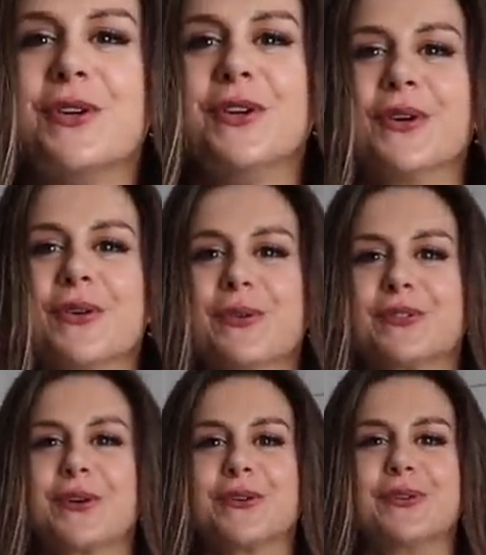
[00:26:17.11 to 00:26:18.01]

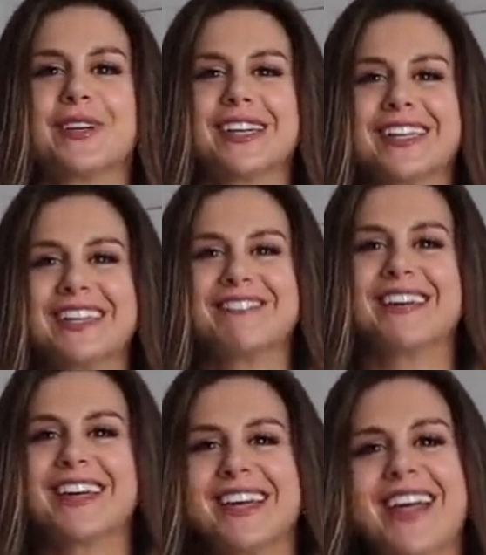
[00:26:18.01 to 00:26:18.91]
cute. Are you kidding
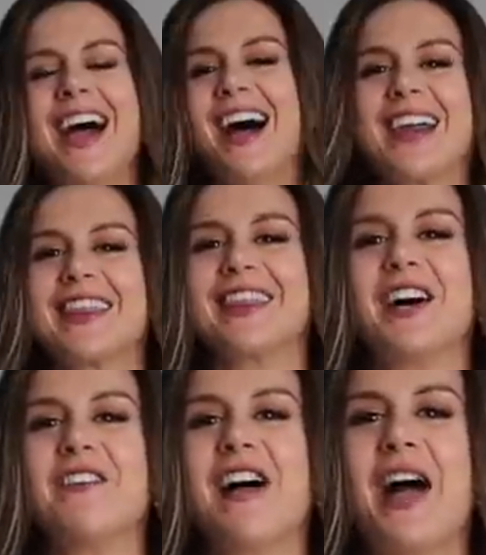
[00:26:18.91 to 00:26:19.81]
me? I
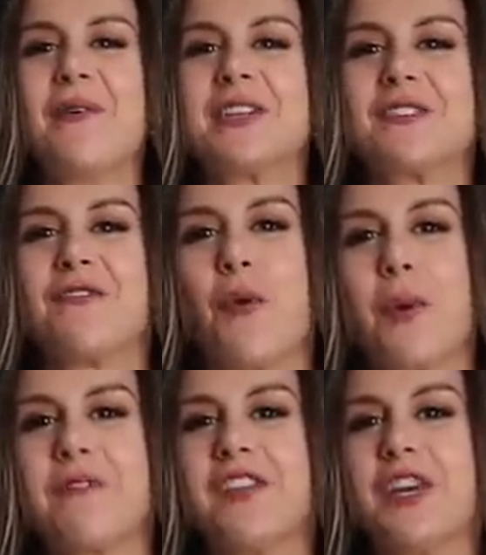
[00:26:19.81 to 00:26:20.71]
love how it's
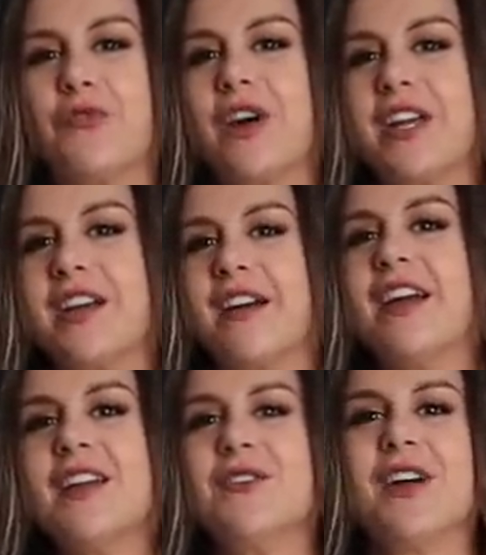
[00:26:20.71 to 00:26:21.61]
form fitted right
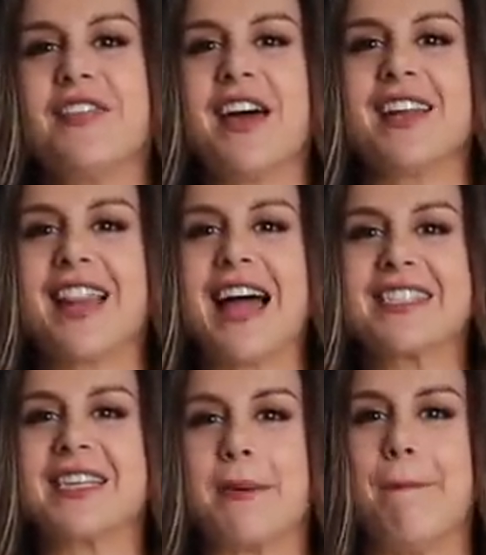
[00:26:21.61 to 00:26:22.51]
here. You got that
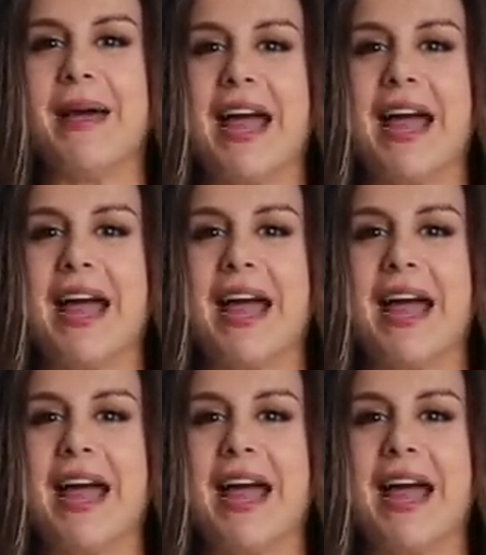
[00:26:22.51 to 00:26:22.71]
elastic